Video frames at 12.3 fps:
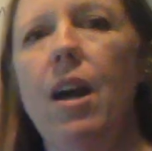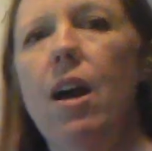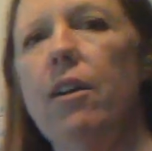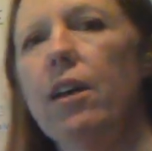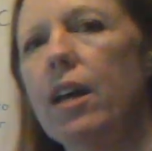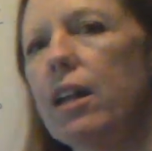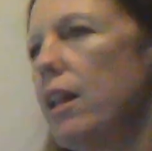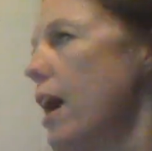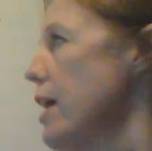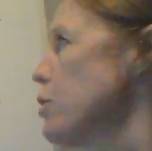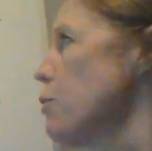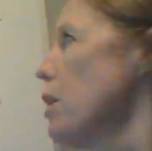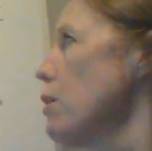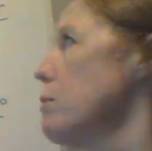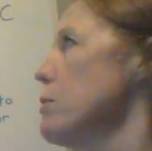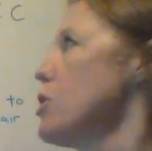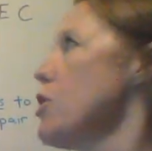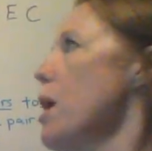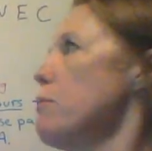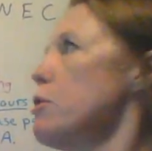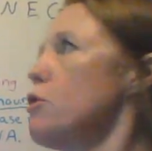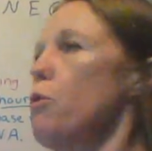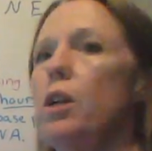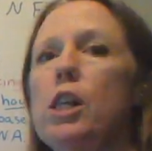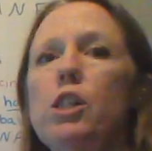Okay, class, welcome to chapter
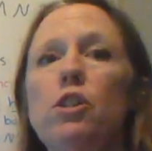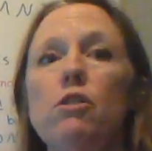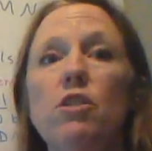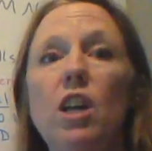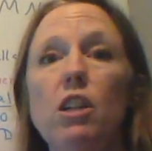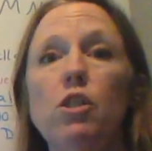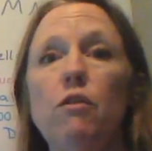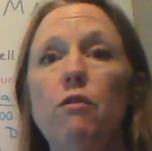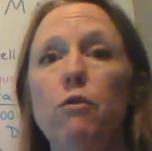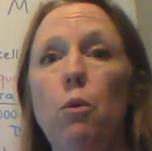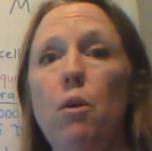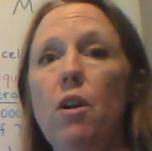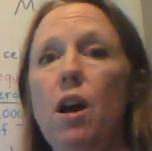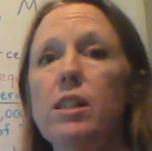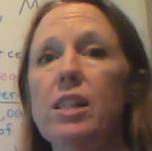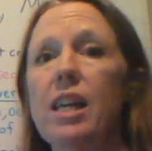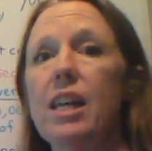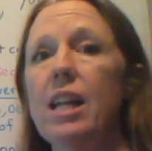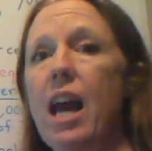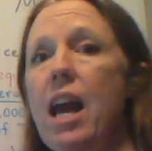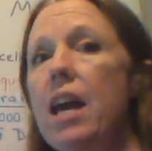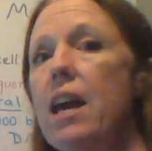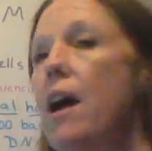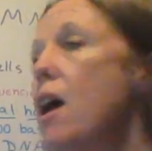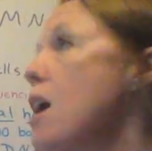22, section 4 on DNA.
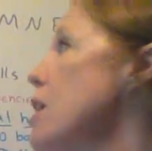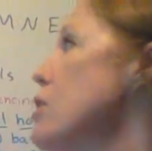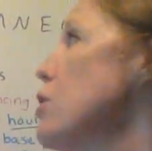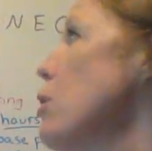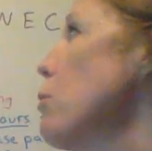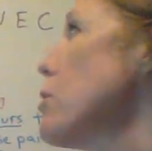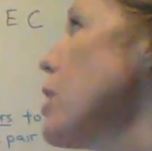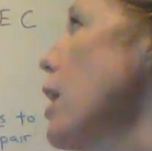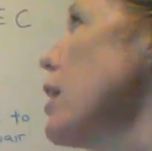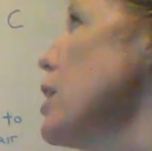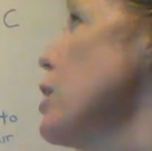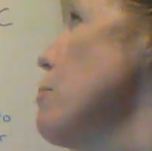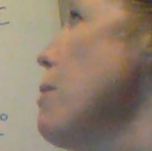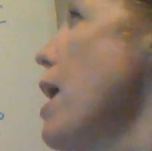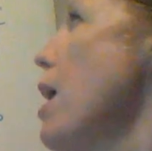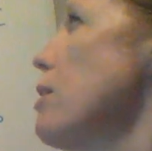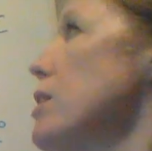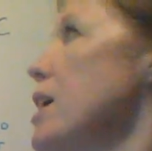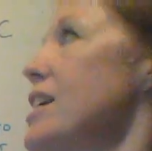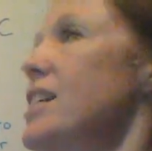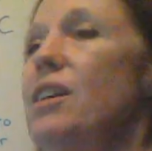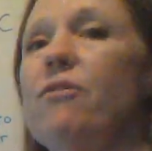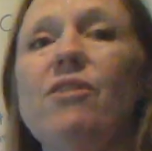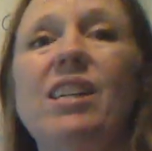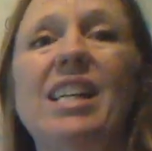So we're talking about
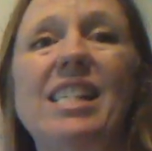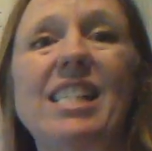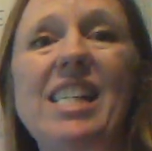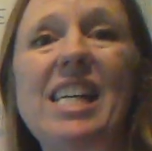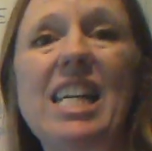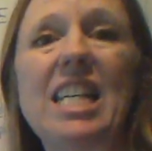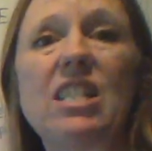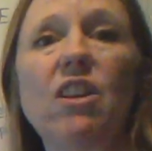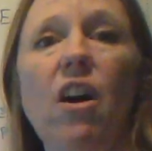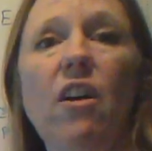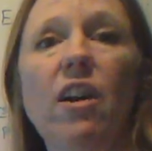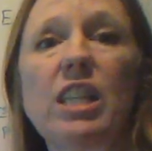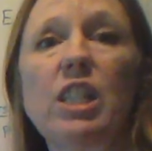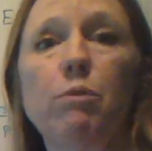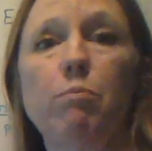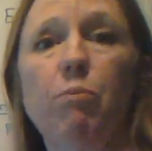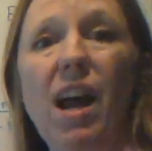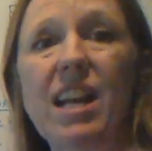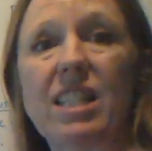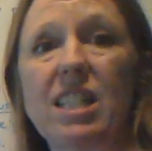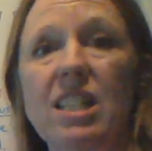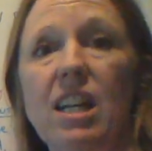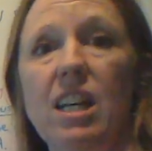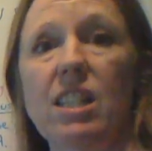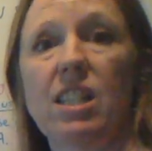different genes are expressed
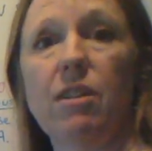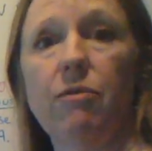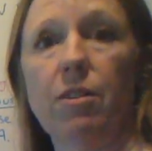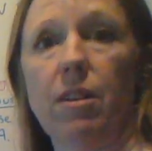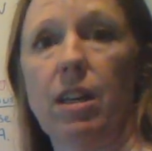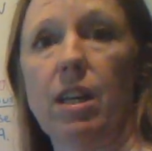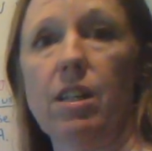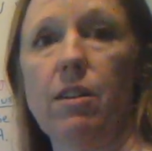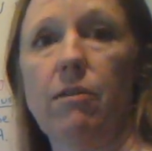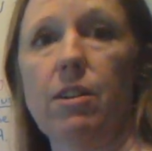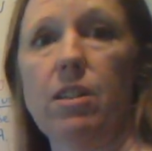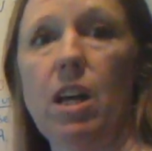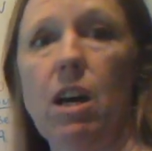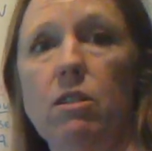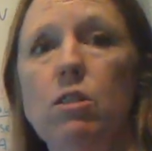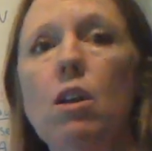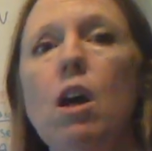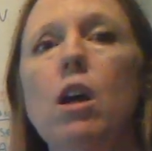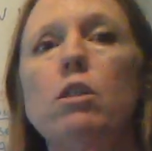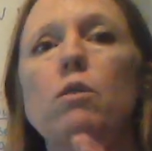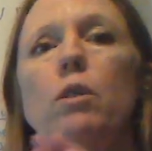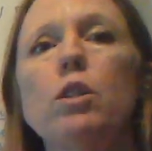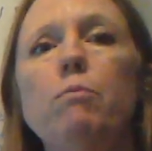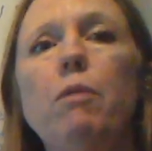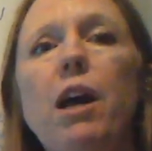differently in different cells. So
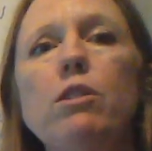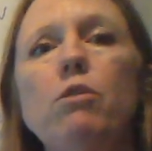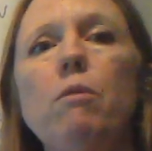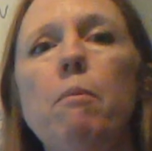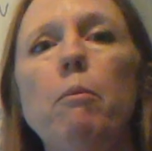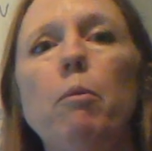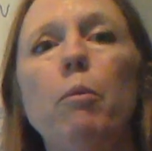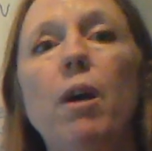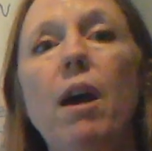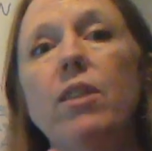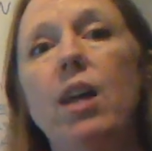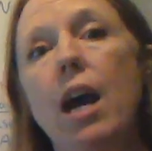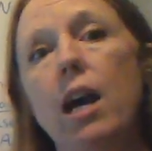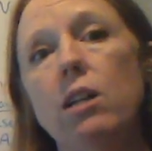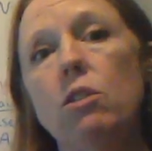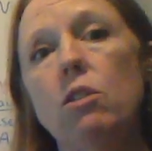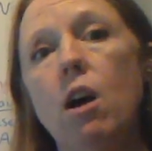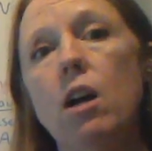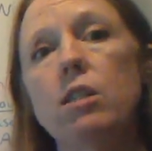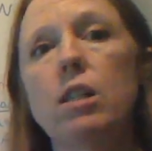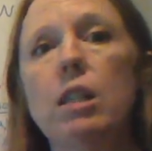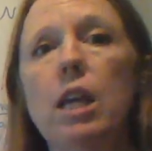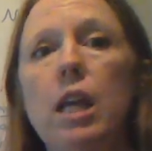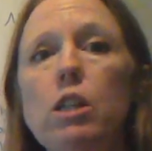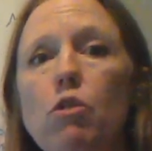expressed, remember we have the exons and
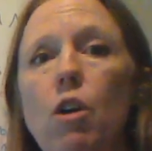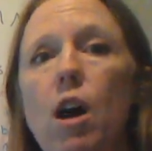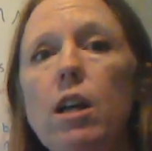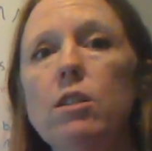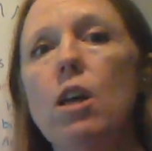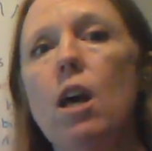the introns.